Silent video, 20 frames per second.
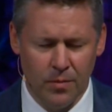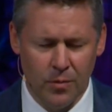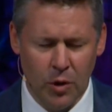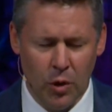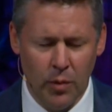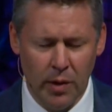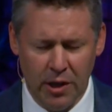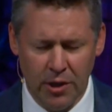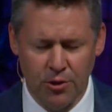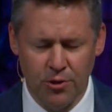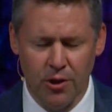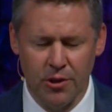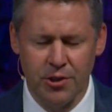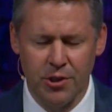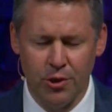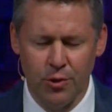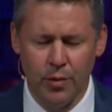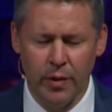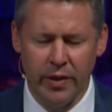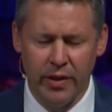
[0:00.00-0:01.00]
We can trust
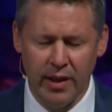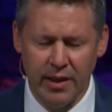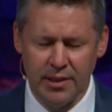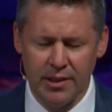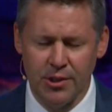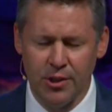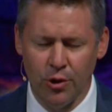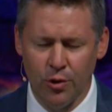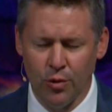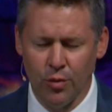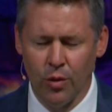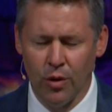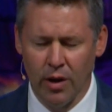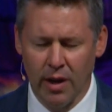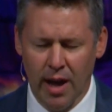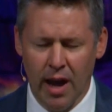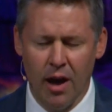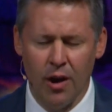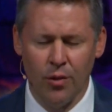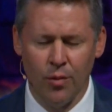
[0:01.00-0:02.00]
you when things don't work
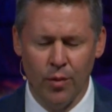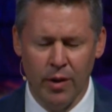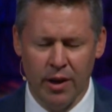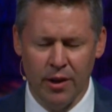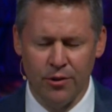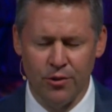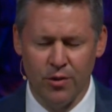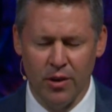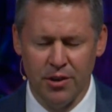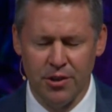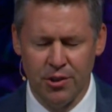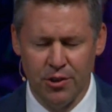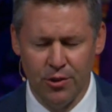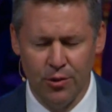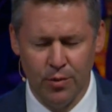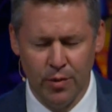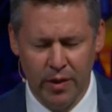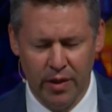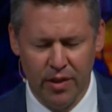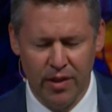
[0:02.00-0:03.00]
out. We can trust you
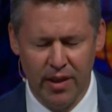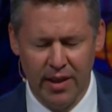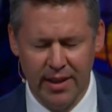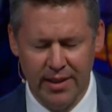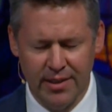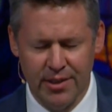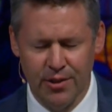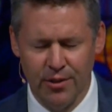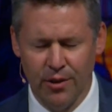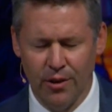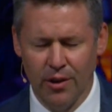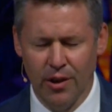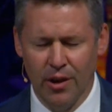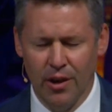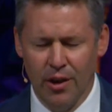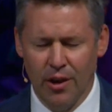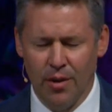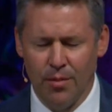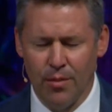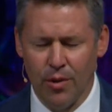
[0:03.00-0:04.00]
when things are
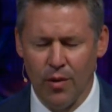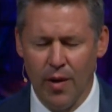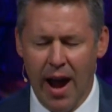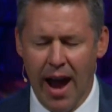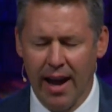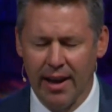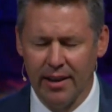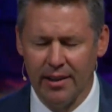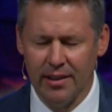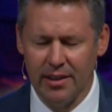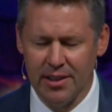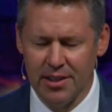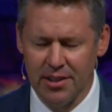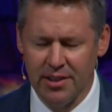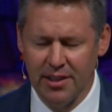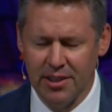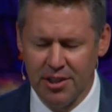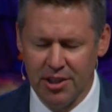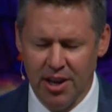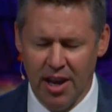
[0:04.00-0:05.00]

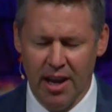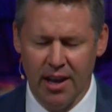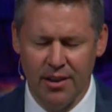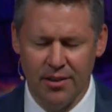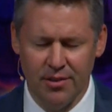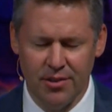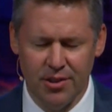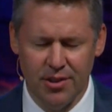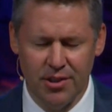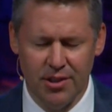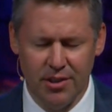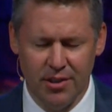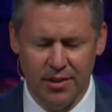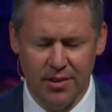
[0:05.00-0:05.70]
miraculously changed.